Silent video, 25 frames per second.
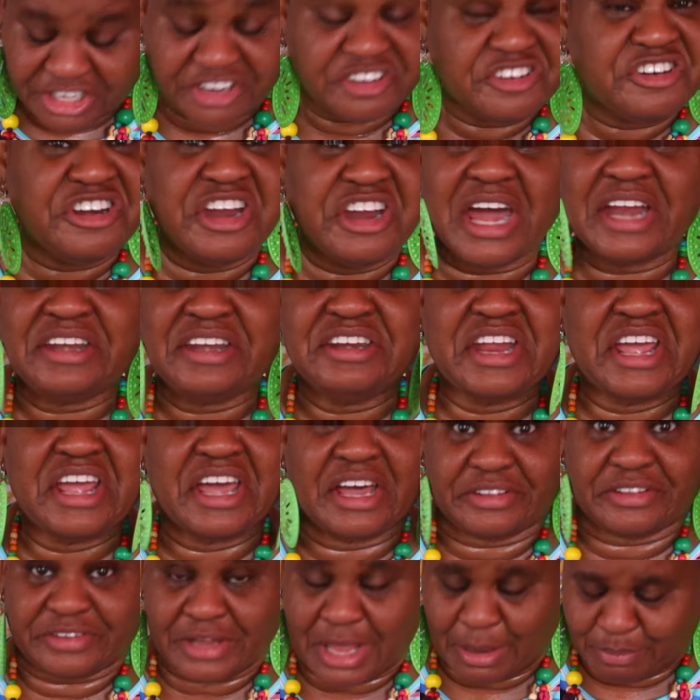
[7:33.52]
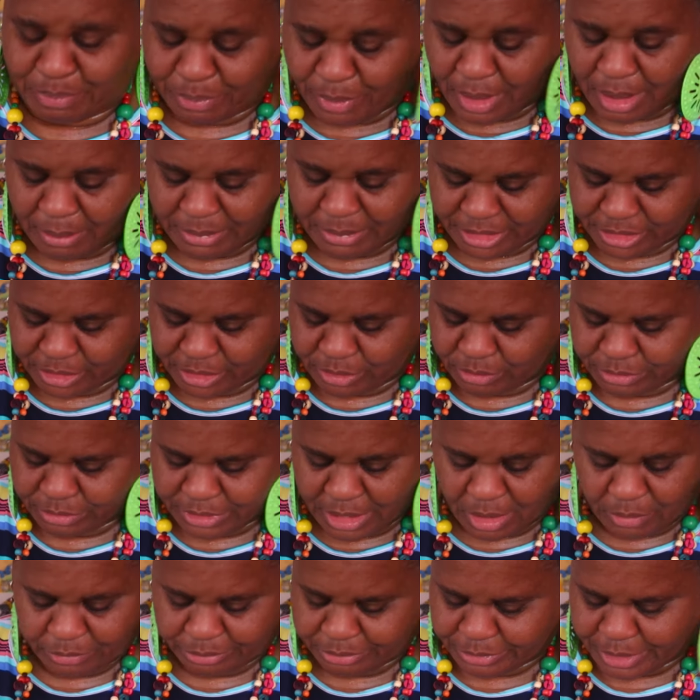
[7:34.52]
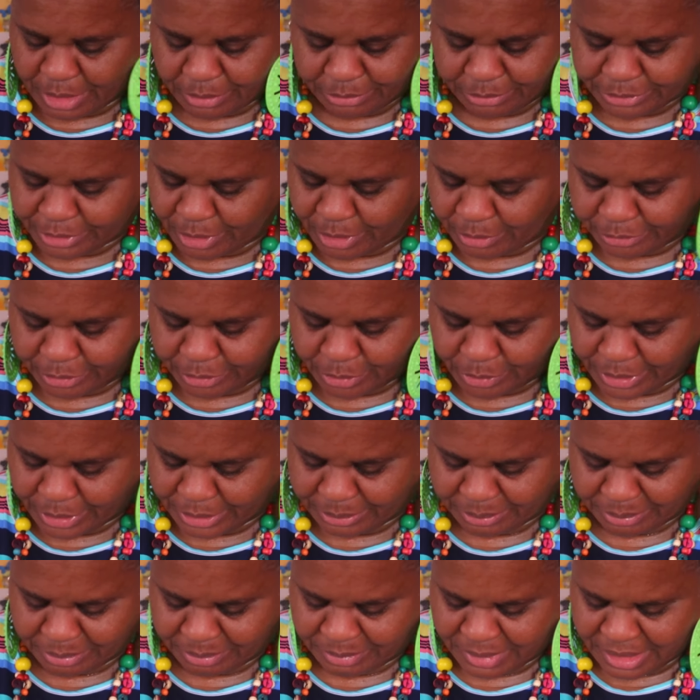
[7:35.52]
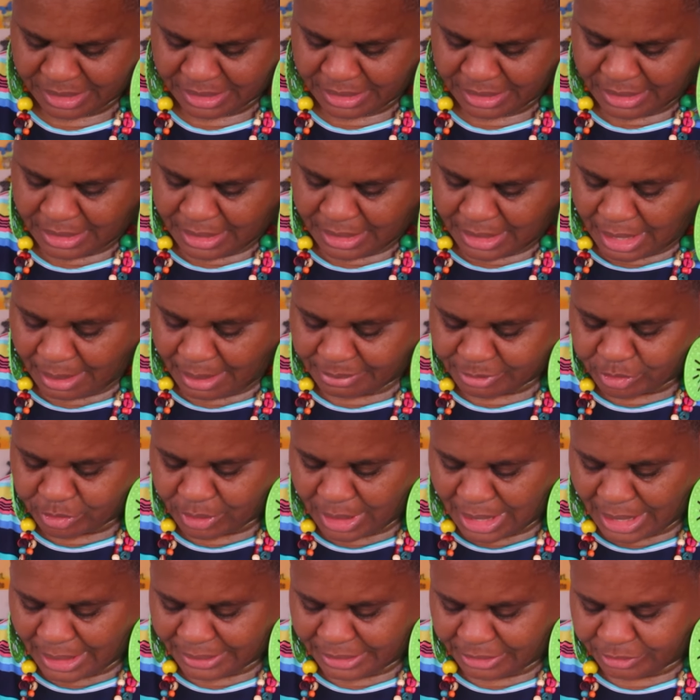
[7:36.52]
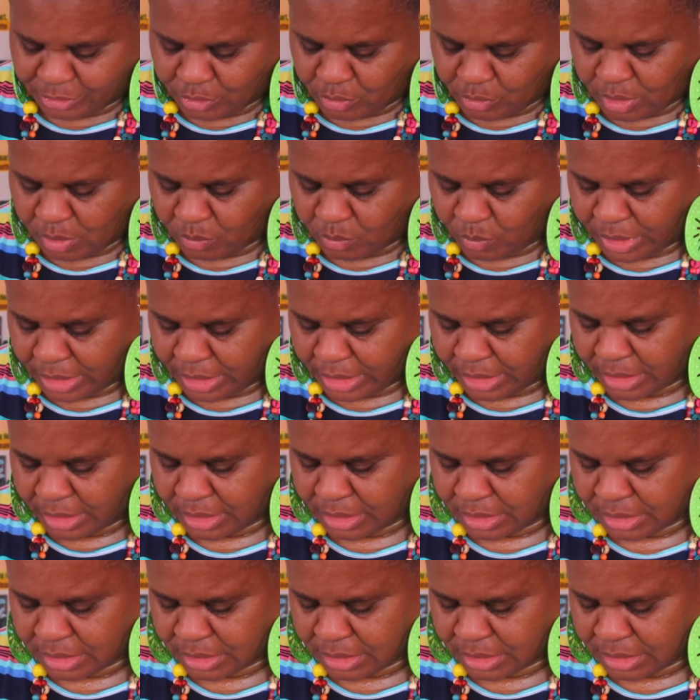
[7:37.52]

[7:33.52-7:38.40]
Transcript: to nothing else. I promise you. Don't do it. I'm trying to do it where